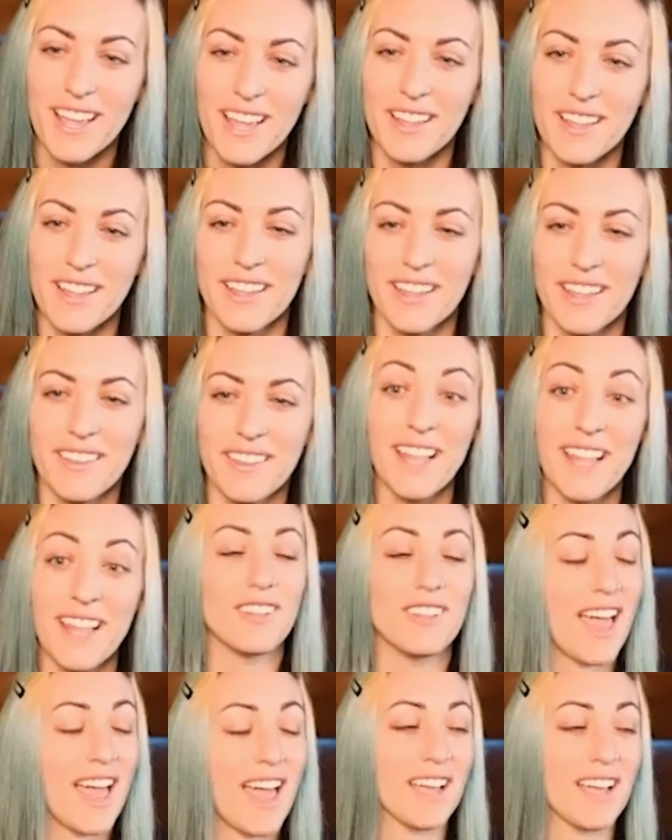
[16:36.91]
And that's
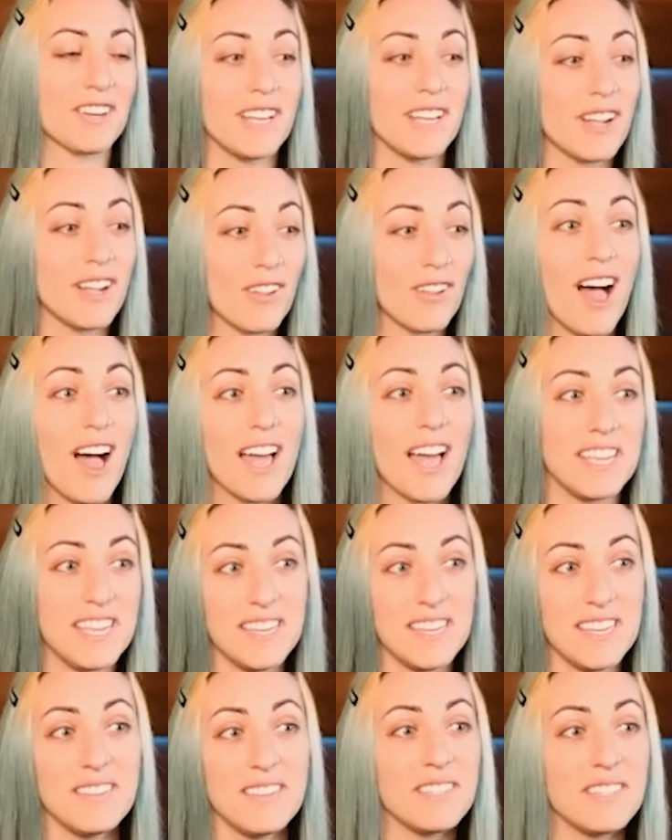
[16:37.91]
actually a lot
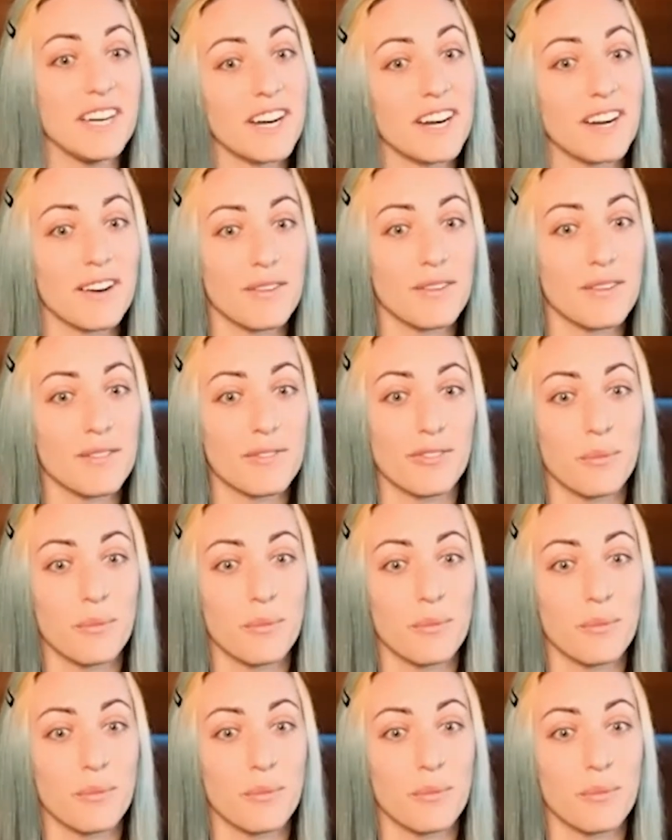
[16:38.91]
easier